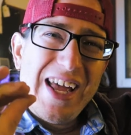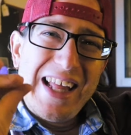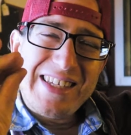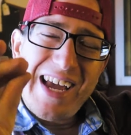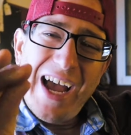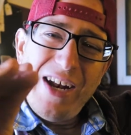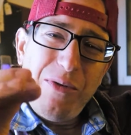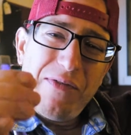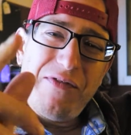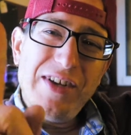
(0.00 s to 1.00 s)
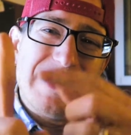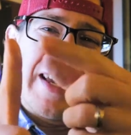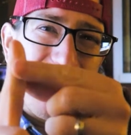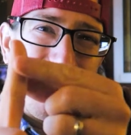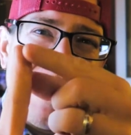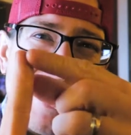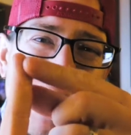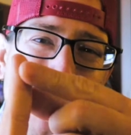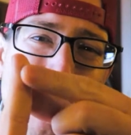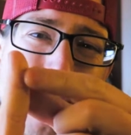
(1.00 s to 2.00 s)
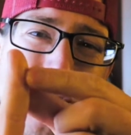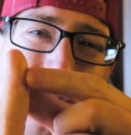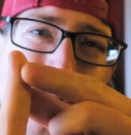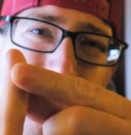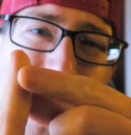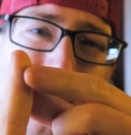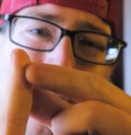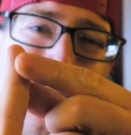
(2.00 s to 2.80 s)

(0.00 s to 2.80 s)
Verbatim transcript: That's kind of what it feels like. I feel like I have Elmer's glue